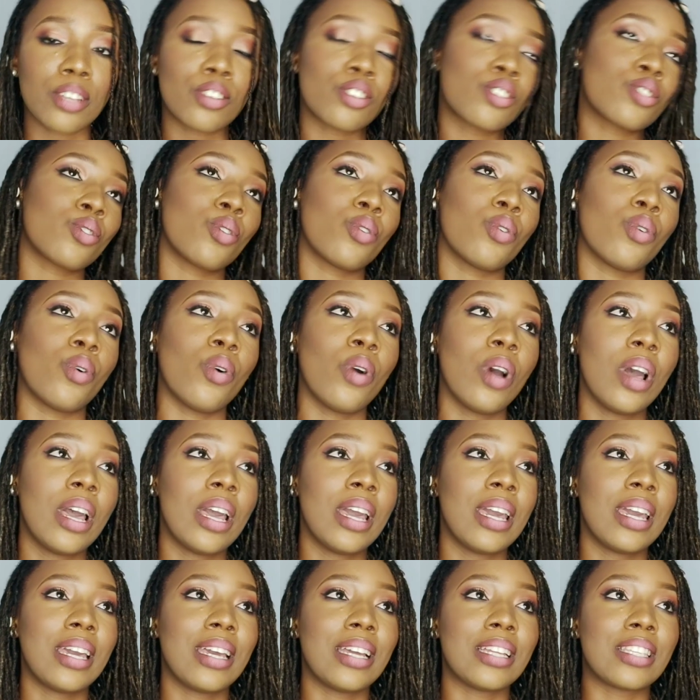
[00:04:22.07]
So
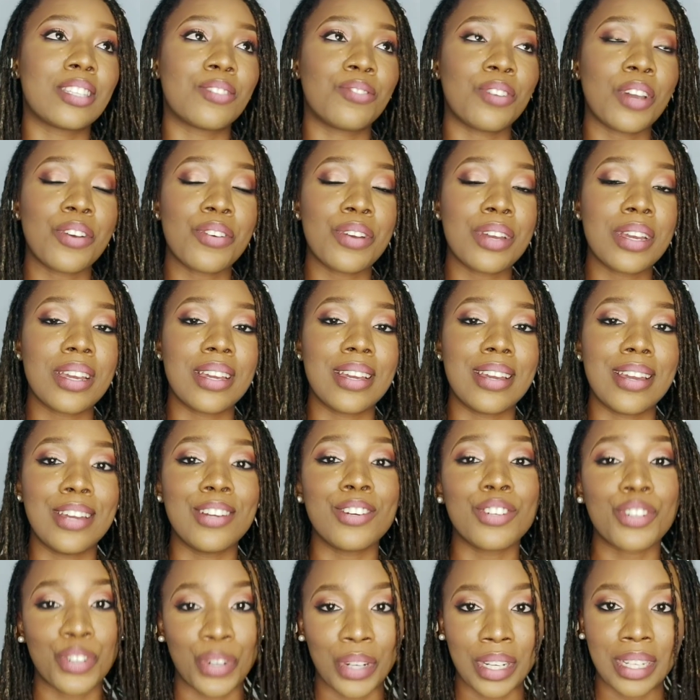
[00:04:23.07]
it's very
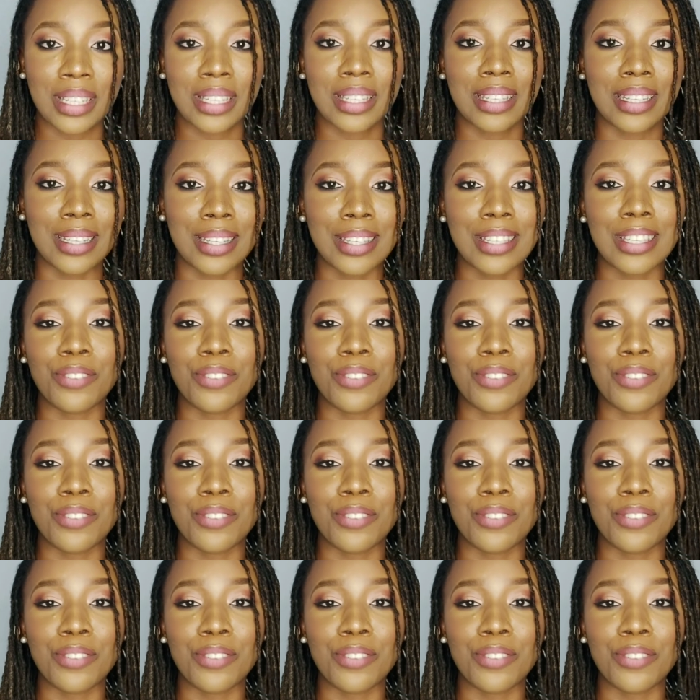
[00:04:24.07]
interesting.